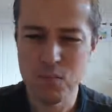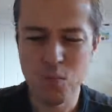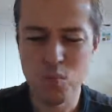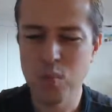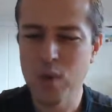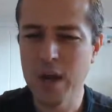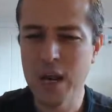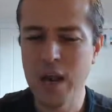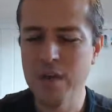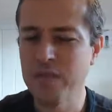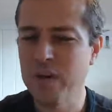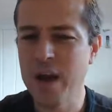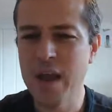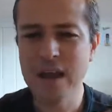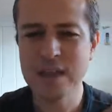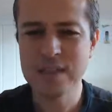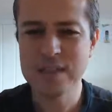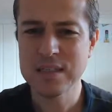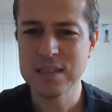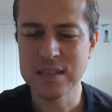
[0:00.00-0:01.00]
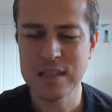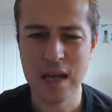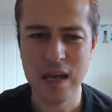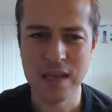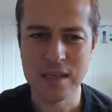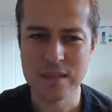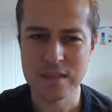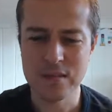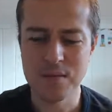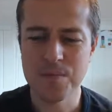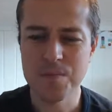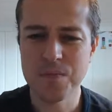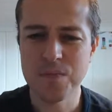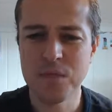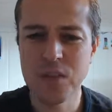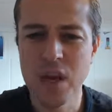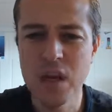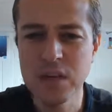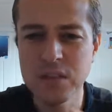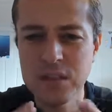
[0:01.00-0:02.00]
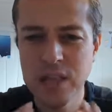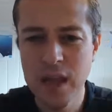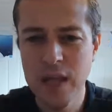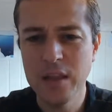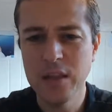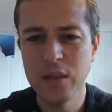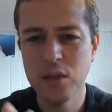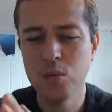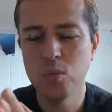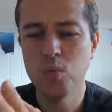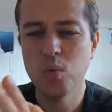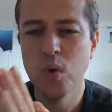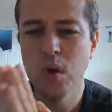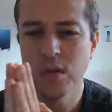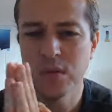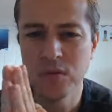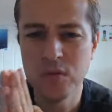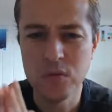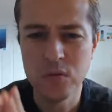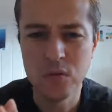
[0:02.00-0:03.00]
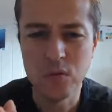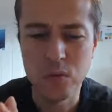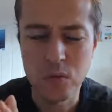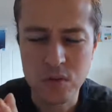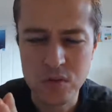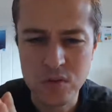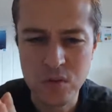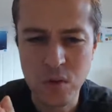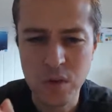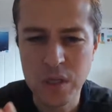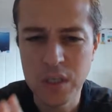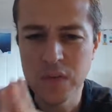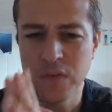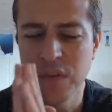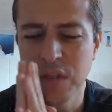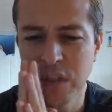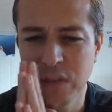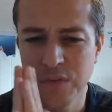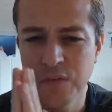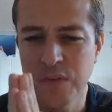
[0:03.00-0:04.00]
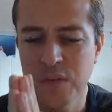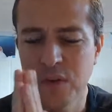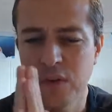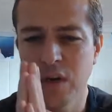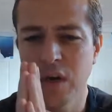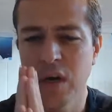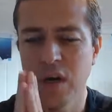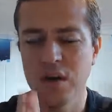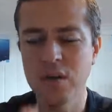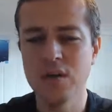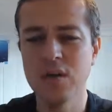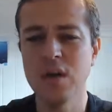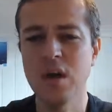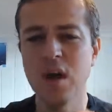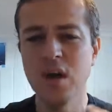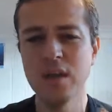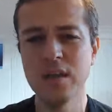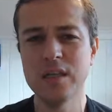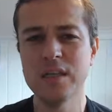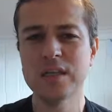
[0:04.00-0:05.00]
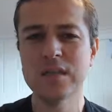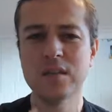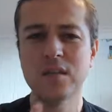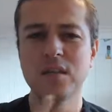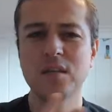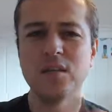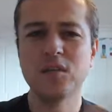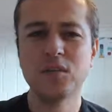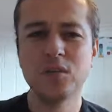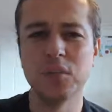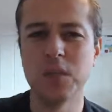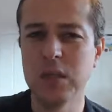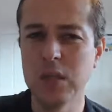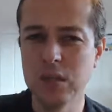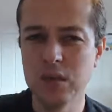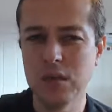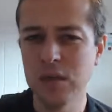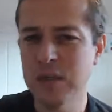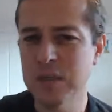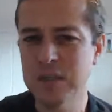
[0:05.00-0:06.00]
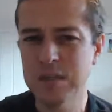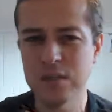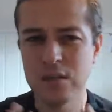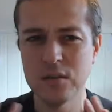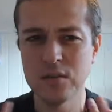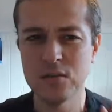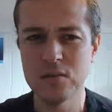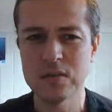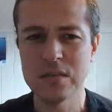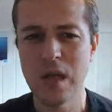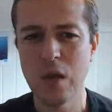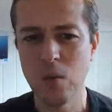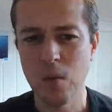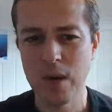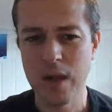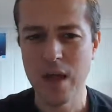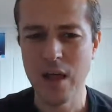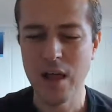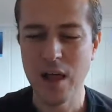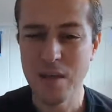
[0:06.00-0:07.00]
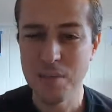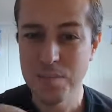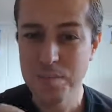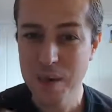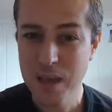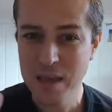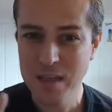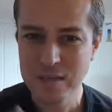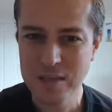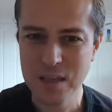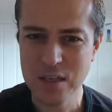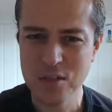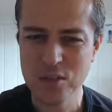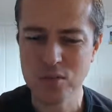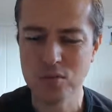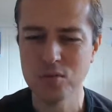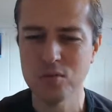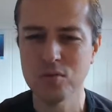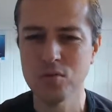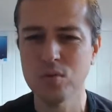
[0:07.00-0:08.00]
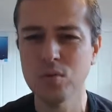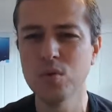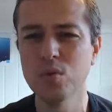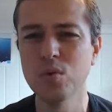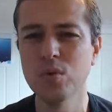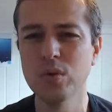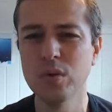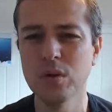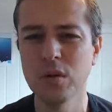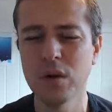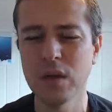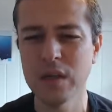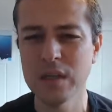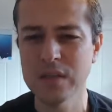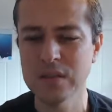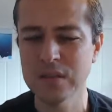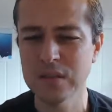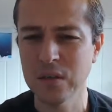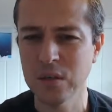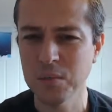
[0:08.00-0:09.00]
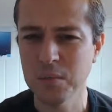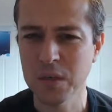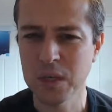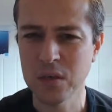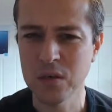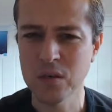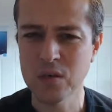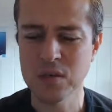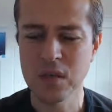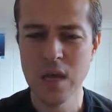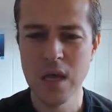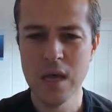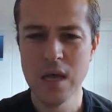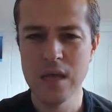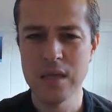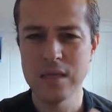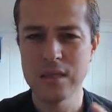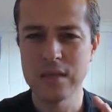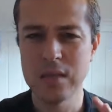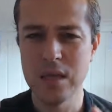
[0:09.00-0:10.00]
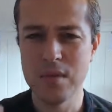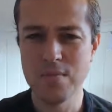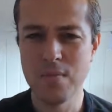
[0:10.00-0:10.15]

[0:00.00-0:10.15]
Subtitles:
whatever, exercise. they are telling you what to do. So even if you are not listening to me, you're listening to someone else, and pay attention to who you are listening, because they